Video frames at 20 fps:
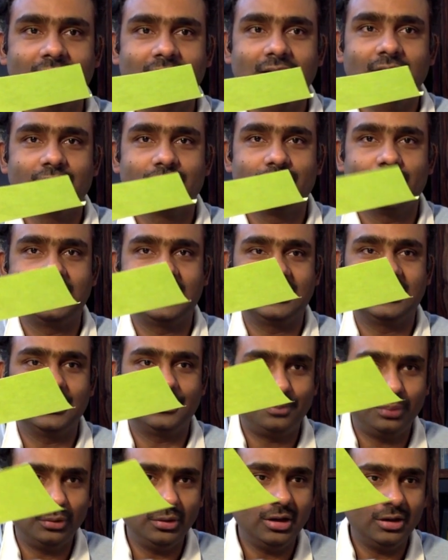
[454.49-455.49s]
so that the
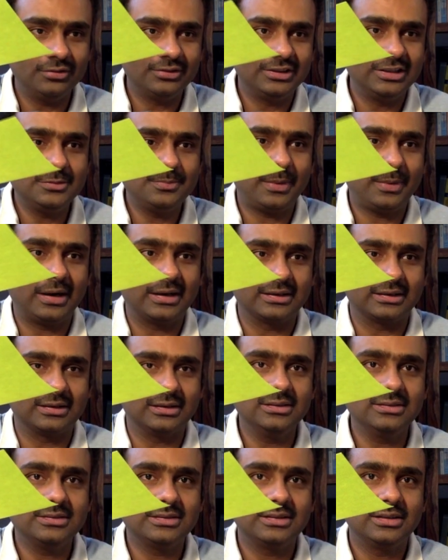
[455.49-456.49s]
pull of these
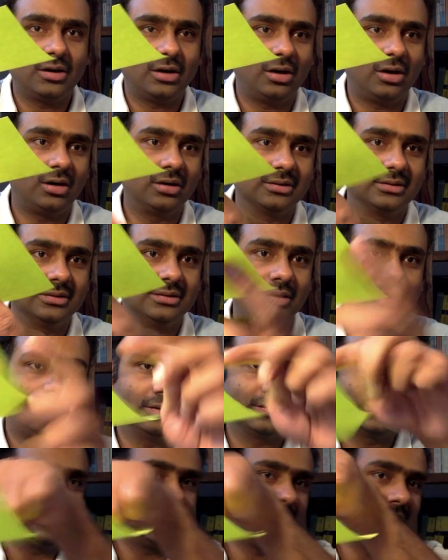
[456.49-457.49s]
particles on on
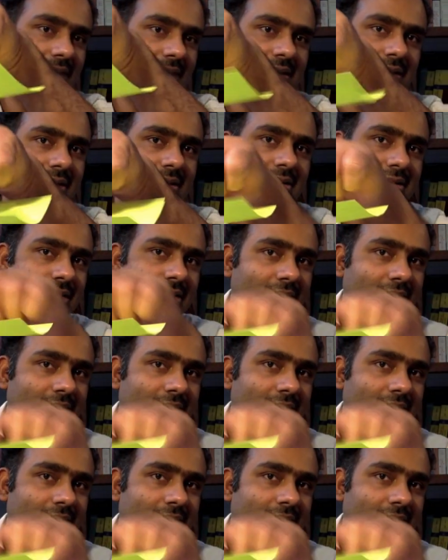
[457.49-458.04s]
the guy here